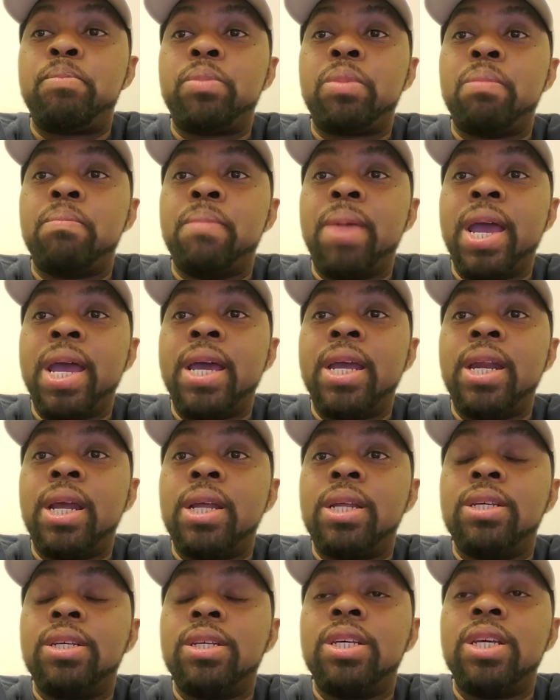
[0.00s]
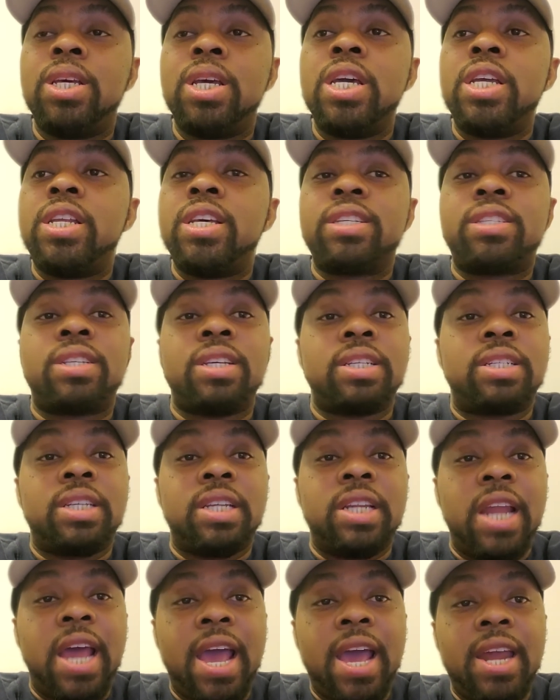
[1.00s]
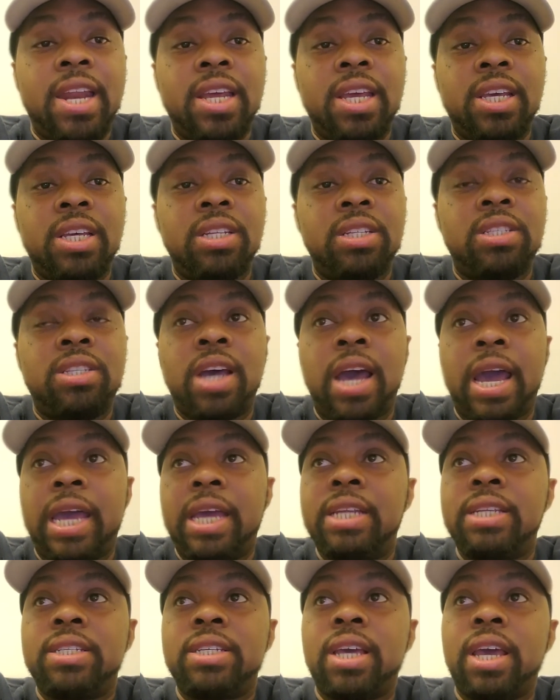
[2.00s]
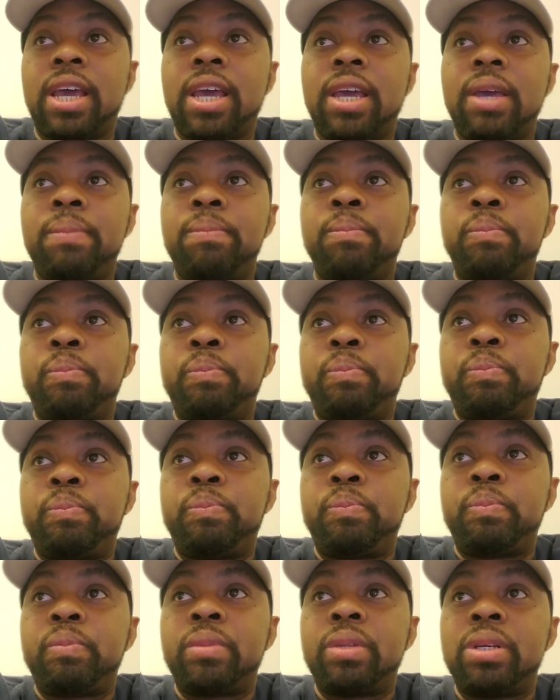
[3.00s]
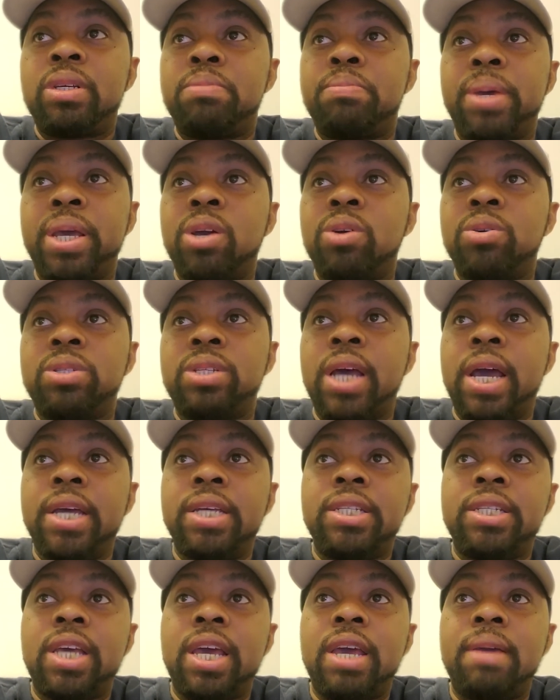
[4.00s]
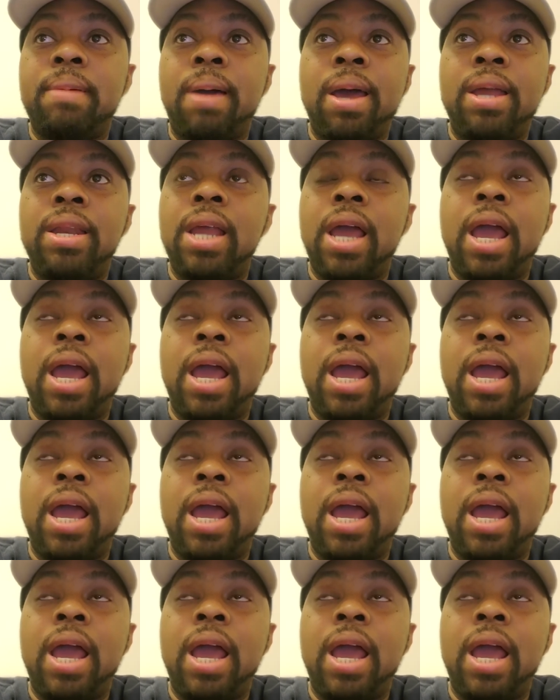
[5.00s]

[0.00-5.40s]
man this cincinnati titans game this bengals titans game i